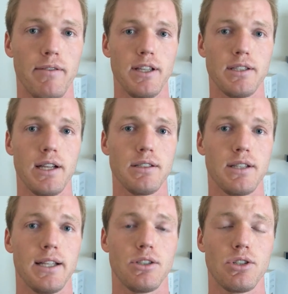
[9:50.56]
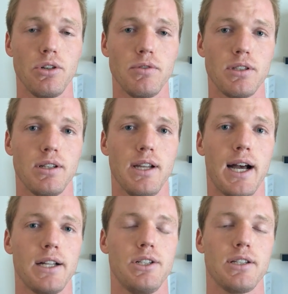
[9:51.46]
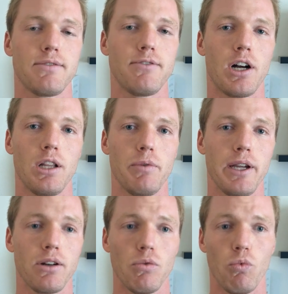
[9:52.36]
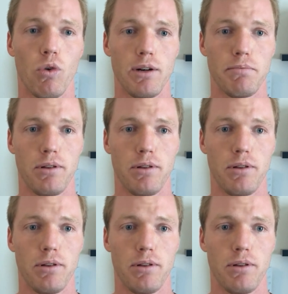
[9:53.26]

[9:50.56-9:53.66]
of these things is students not just following one